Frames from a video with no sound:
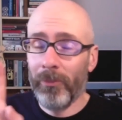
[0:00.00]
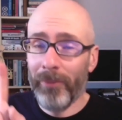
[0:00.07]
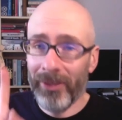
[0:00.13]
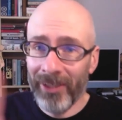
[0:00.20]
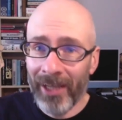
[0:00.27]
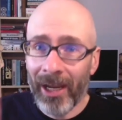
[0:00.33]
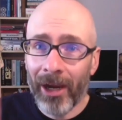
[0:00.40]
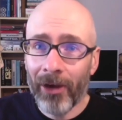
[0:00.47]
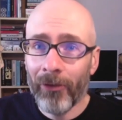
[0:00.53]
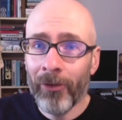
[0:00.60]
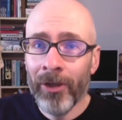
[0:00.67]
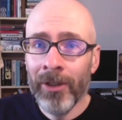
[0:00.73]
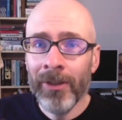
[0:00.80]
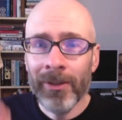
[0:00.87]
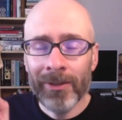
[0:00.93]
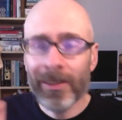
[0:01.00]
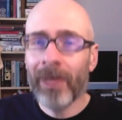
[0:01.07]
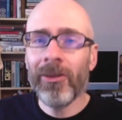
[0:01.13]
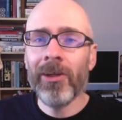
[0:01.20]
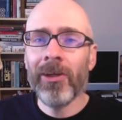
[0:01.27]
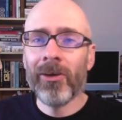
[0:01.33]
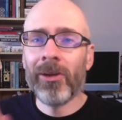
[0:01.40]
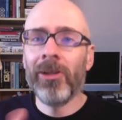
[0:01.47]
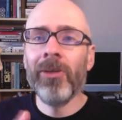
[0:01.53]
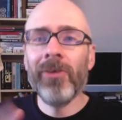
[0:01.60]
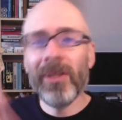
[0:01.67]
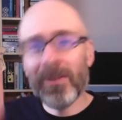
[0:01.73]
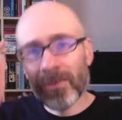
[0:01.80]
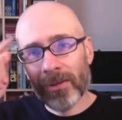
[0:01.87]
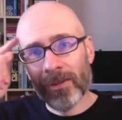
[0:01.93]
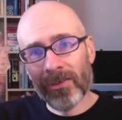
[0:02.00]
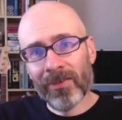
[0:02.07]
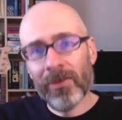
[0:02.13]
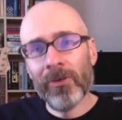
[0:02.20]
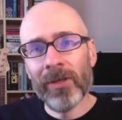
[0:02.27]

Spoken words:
But now that you're clued into this,